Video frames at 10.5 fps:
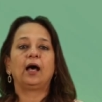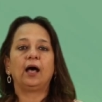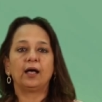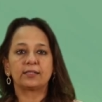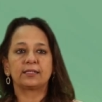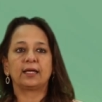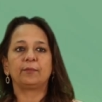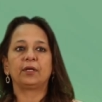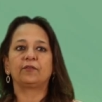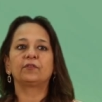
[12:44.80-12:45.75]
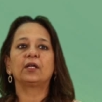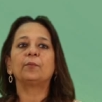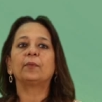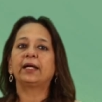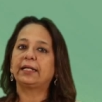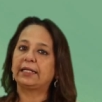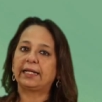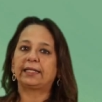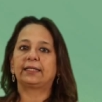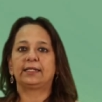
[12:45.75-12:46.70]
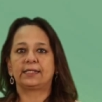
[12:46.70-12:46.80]
ask them if they might
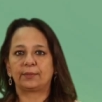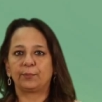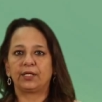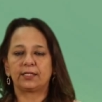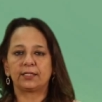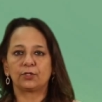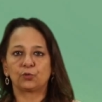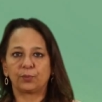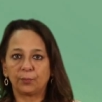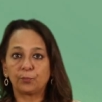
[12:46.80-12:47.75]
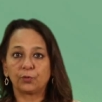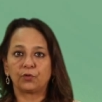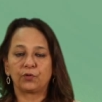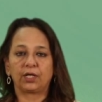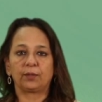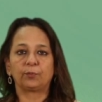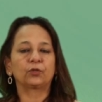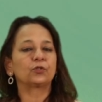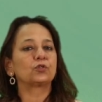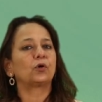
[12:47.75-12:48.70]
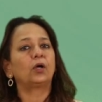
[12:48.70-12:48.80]
like the disability to be portrayed,
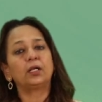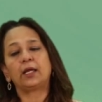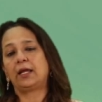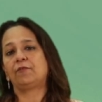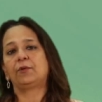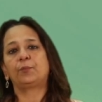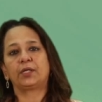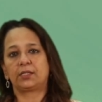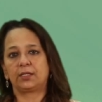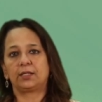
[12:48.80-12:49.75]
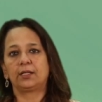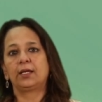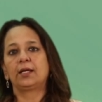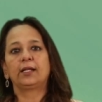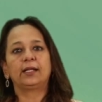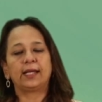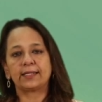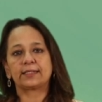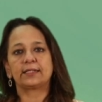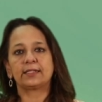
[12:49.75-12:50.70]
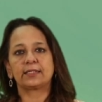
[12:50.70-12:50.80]
because not every person
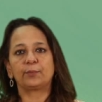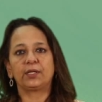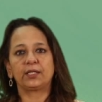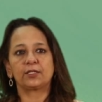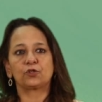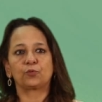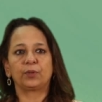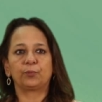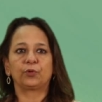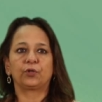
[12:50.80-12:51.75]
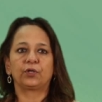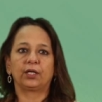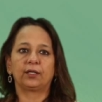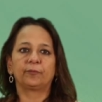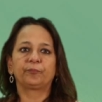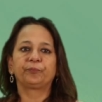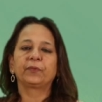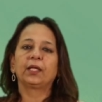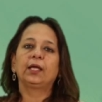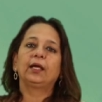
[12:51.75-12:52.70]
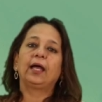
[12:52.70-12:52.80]
likes the disability to be portrayed.
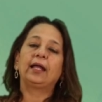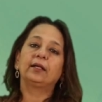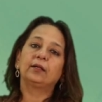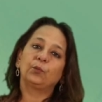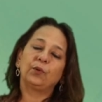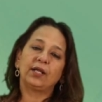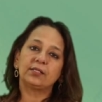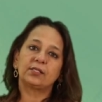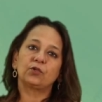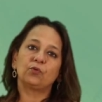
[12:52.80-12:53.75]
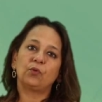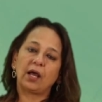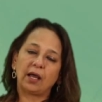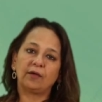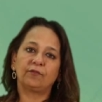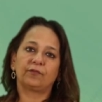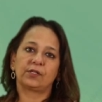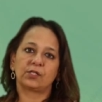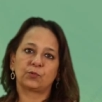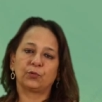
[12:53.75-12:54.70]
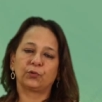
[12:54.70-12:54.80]
And once you have
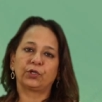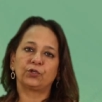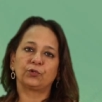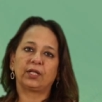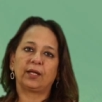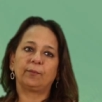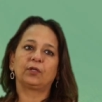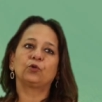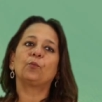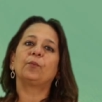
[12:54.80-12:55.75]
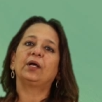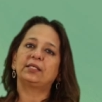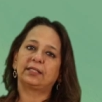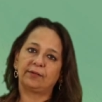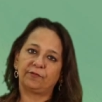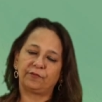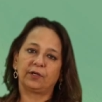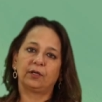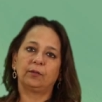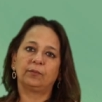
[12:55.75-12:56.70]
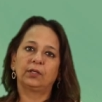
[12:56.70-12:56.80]
spoken to them, you must
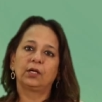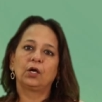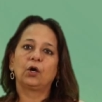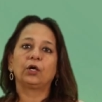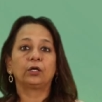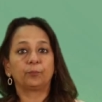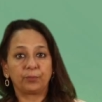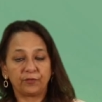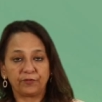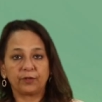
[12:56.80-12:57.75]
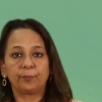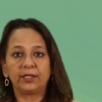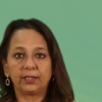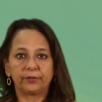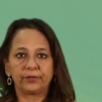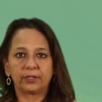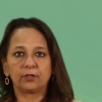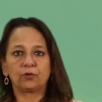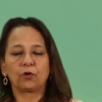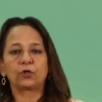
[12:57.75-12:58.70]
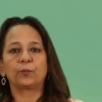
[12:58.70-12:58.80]
confirm on preferably a
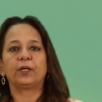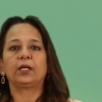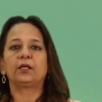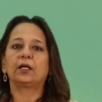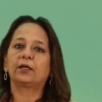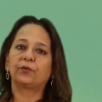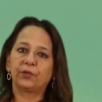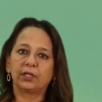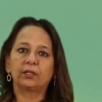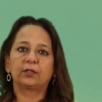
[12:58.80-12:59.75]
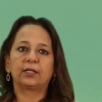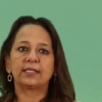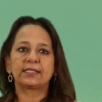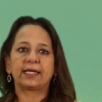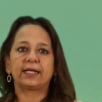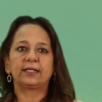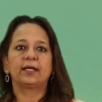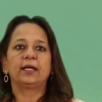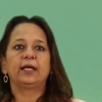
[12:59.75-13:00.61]
written document, take a written consent